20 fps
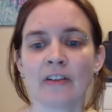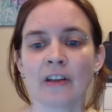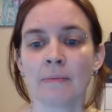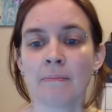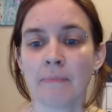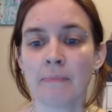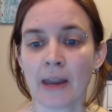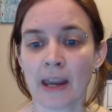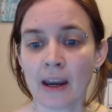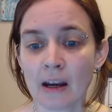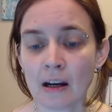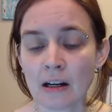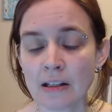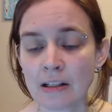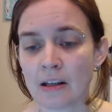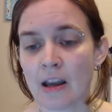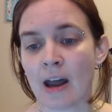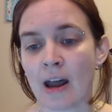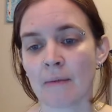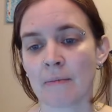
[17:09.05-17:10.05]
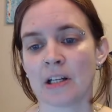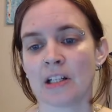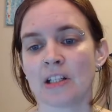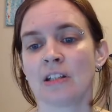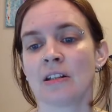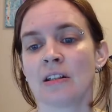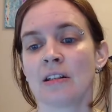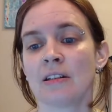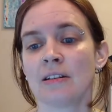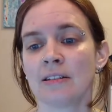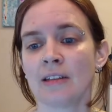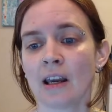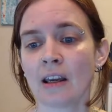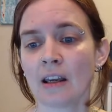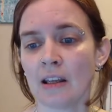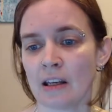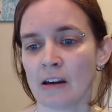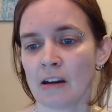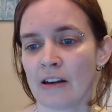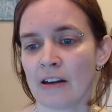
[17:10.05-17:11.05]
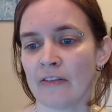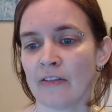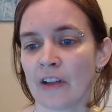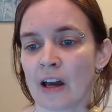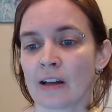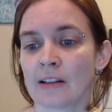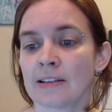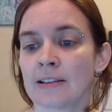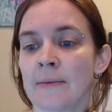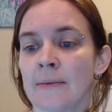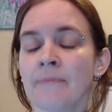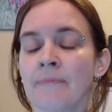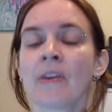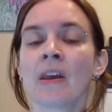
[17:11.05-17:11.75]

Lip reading: compared to how much secondary flux.